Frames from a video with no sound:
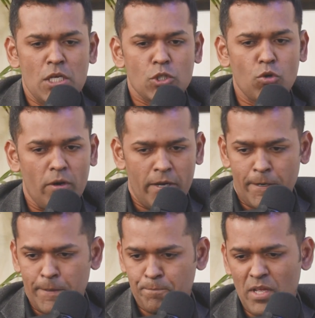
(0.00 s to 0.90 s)
So
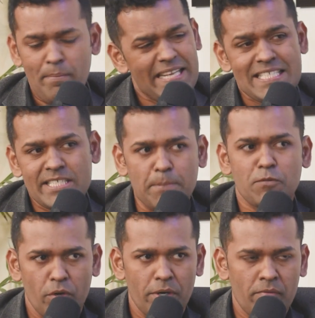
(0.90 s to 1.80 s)
there are many steps
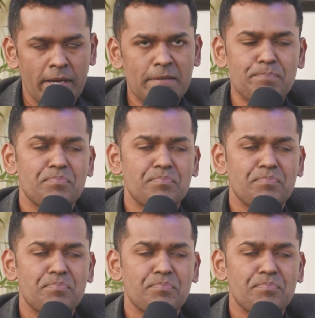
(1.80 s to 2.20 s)
for it, right?